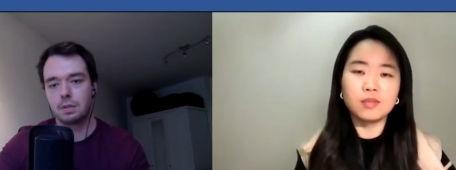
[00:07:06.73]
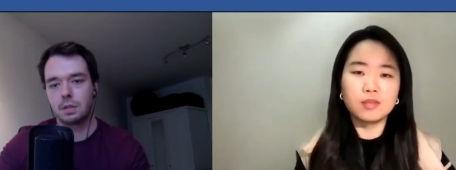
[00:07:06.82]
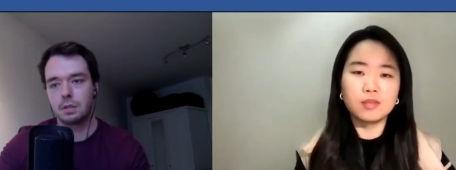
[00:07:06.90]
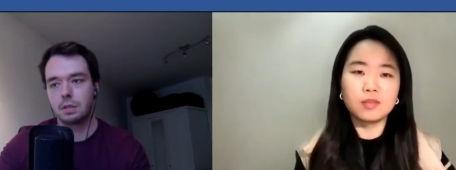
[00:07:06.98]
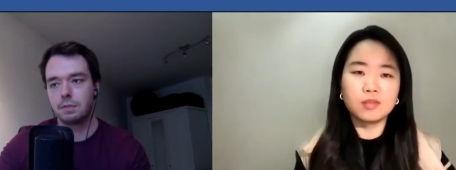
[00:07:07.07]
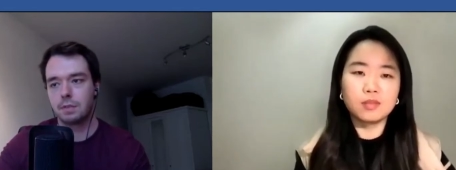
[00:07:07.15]

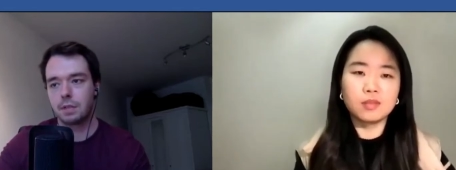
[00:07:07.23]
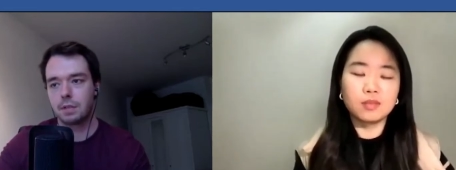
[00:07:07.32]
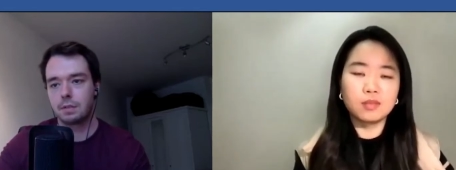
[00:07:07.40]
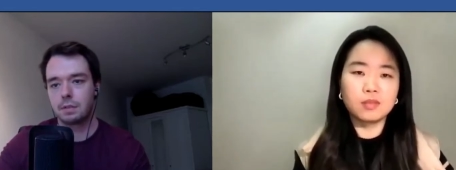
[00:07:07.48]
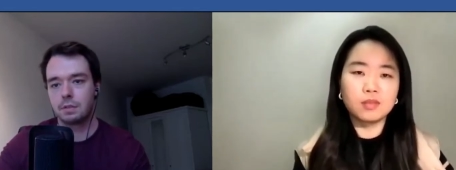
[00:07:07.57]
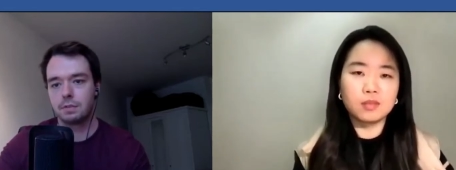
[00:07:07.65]
Speaker 1: interface
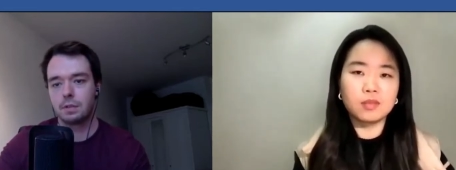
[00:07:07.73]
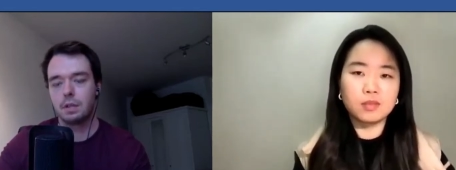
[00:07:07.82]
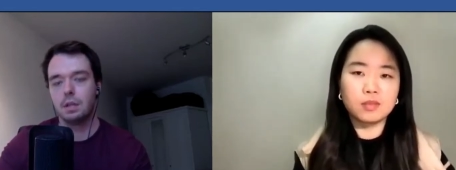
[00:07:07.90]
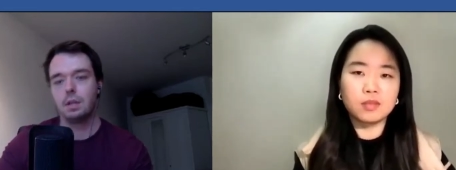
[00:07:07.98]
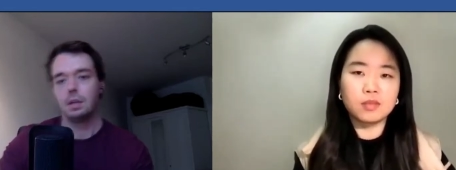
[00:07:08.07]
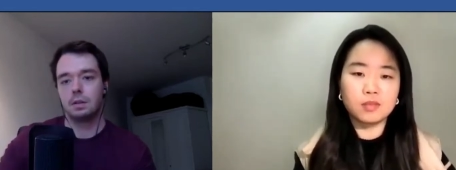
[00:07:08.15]
of
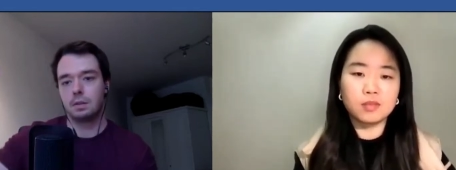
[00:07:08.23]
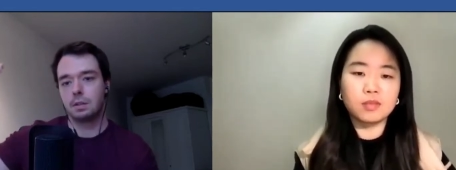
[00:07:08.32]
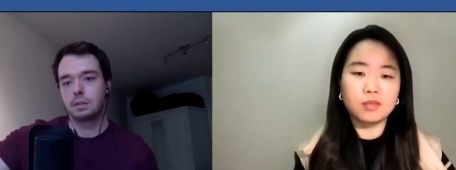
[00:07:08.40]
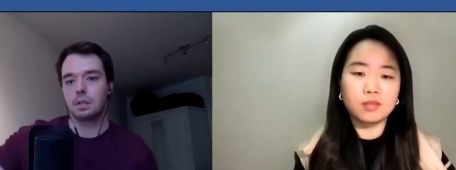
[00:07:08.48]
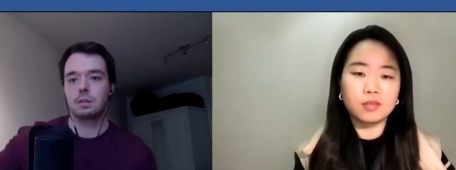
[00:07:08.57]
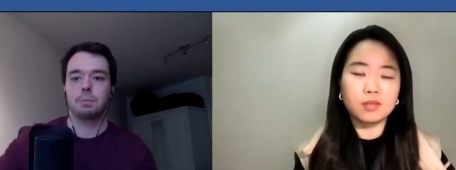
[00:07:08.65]
these
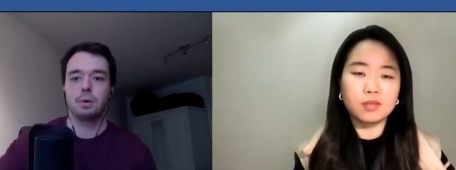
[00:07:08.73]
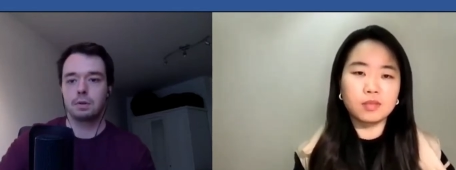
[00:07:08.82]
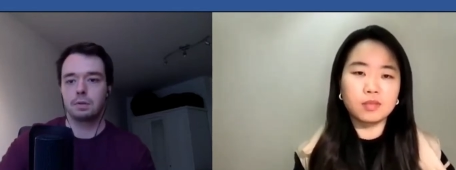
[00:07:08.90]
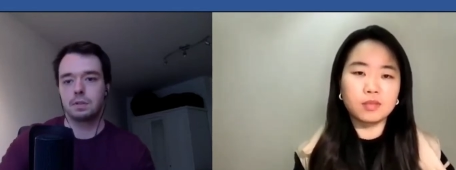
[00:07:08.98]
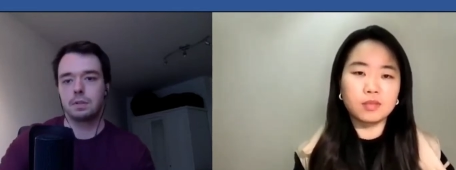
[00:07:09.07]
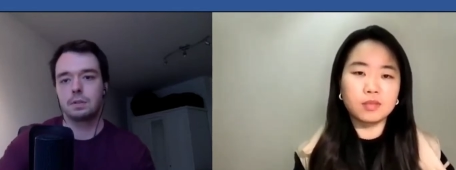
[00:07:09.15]
are the
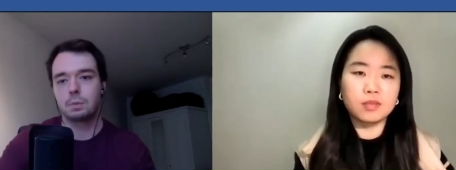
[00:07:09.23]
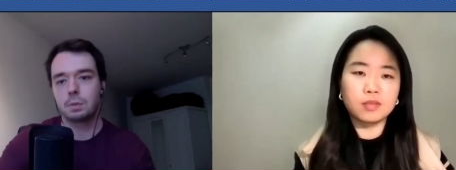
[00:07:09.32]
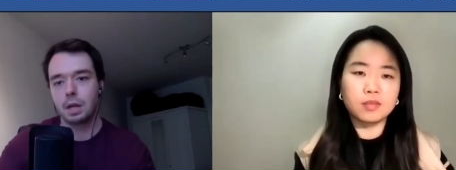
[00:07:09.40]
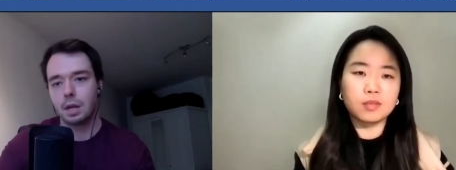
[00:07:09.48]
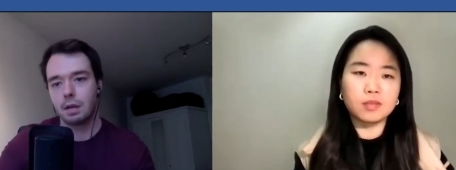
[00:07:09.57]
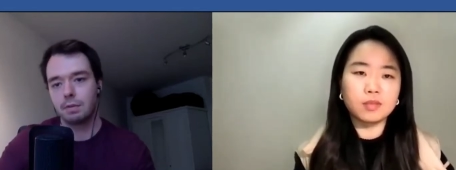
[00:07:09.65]
policies we
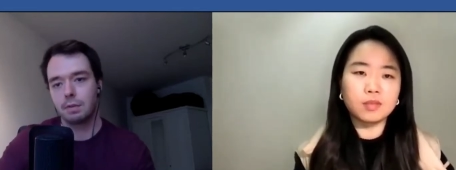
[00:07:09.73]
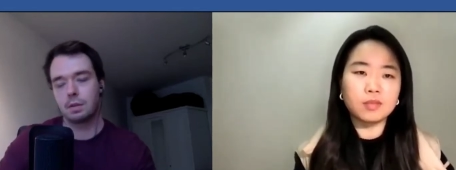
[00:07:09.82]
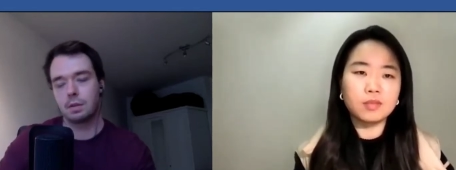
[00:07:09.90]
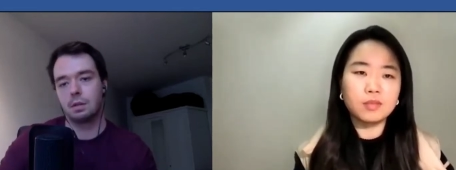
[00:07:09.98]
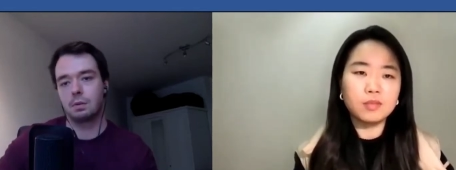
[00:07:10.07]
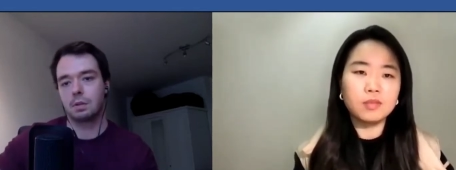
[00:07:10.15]
have. And then
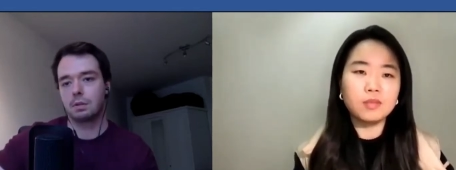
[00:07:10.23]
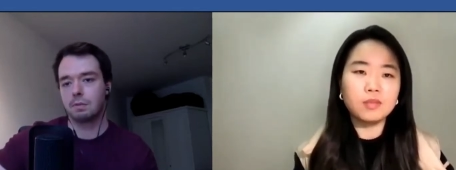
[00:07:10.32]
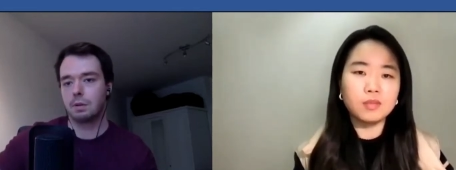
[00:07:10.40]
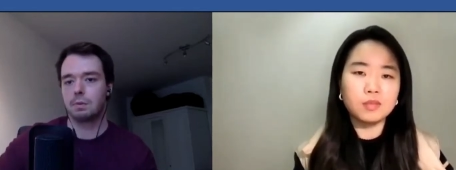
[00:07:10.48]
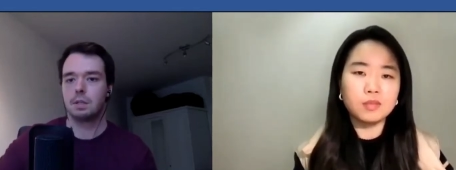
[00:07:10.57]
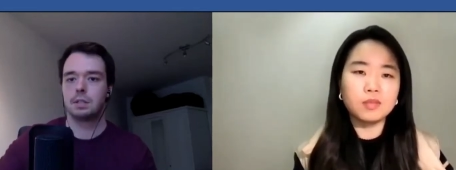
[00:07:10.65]
you can
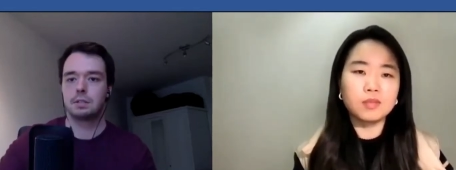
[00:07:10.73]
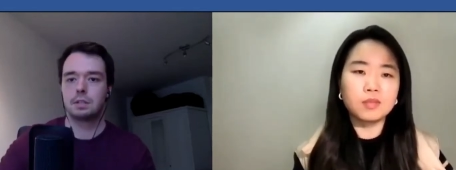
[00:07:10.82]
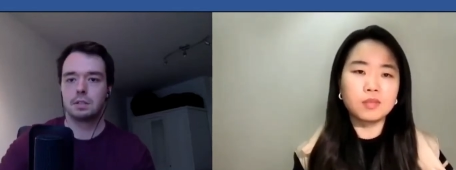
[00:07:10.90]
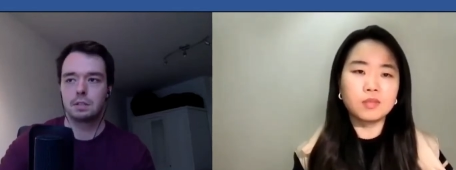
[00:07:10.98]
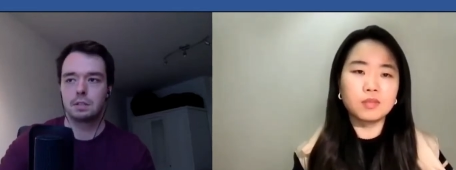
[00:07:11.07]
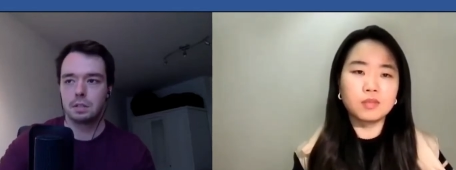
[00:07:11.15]
very easily
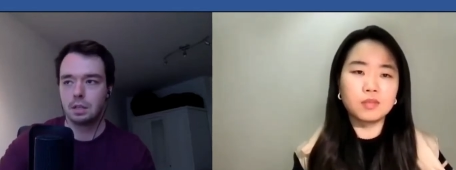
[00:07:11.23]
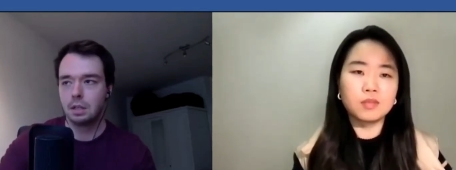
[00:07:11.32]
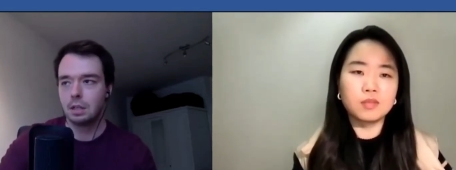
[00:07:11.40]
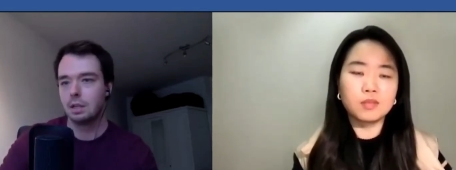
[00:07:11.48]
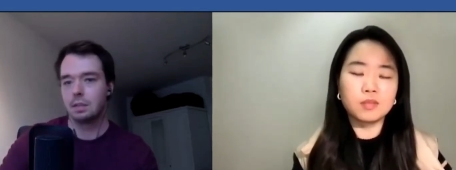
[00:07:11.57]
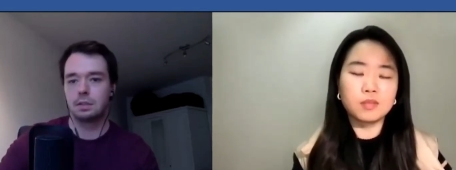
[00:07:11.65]
see
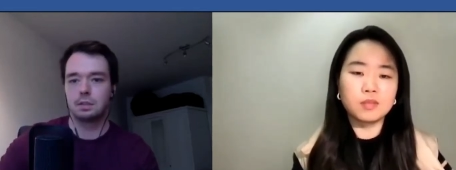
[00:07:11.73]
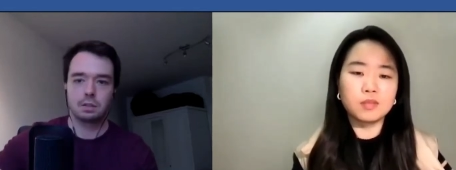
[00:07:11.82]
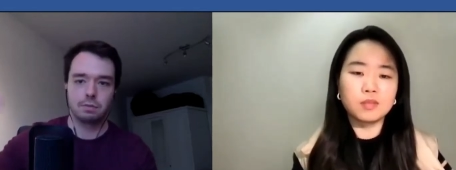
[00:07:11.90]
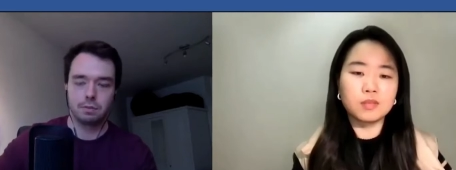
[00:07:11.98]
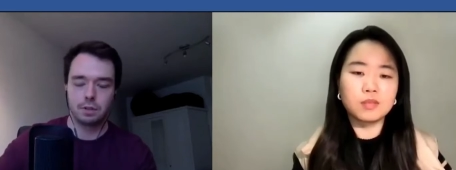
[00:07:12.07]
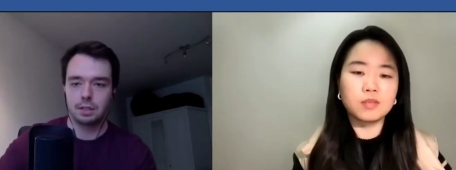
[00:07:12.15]
these are the
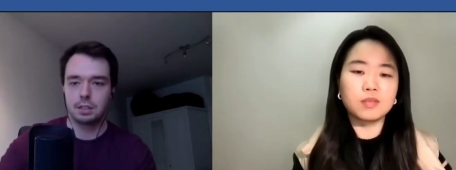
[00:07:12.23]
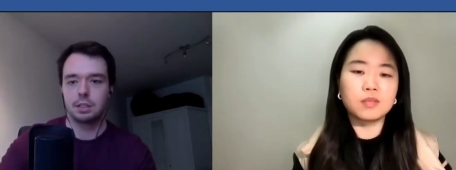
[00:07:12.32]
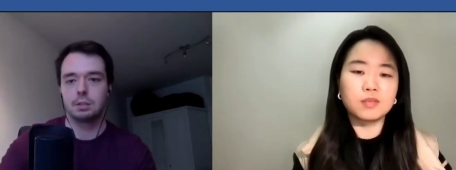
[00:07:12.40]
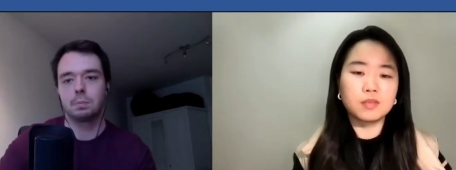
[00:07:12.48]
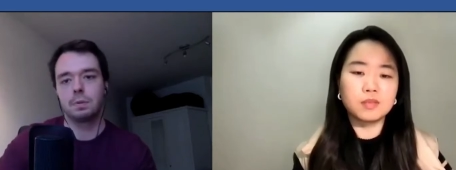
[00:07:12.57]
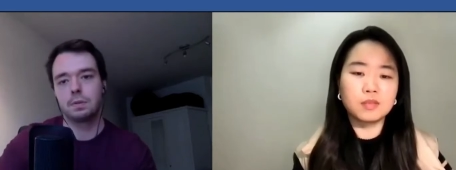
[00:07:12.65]
validation
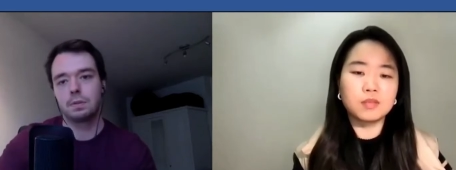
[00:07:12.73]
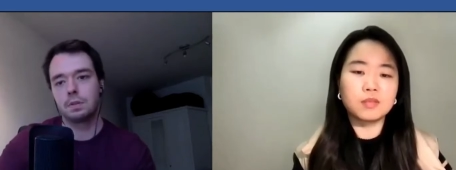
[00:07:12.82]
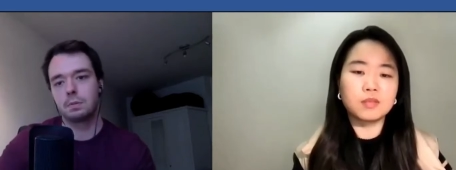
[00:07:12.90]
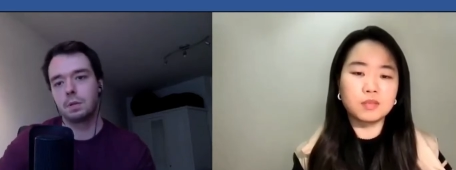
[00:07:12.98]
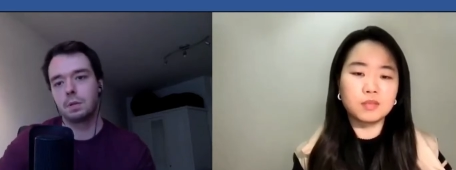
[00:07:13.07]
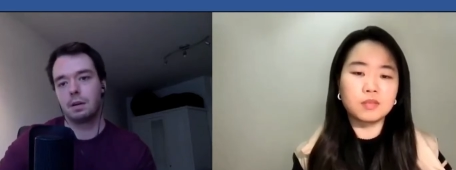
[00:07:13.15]
policies
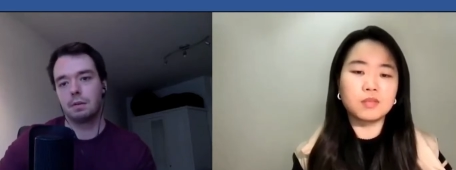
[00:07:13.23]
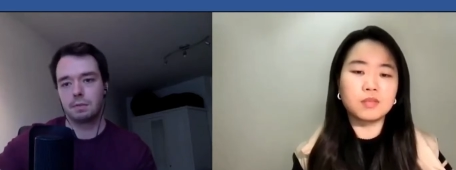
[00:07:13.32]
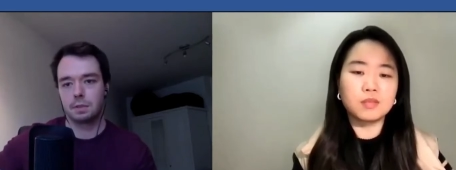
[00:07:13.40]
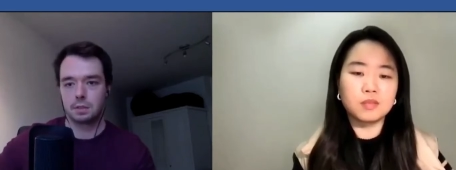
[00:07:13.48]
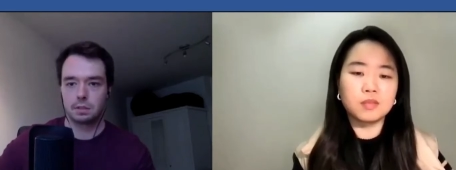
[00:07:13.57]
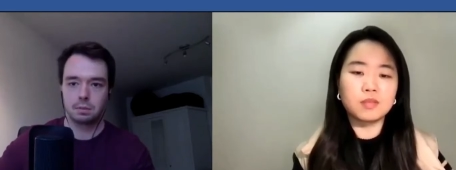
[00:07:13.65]
we have.
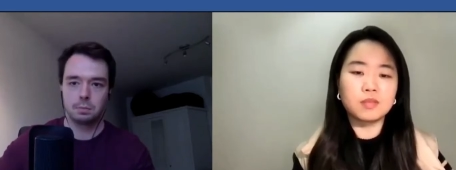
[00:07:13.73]
These are the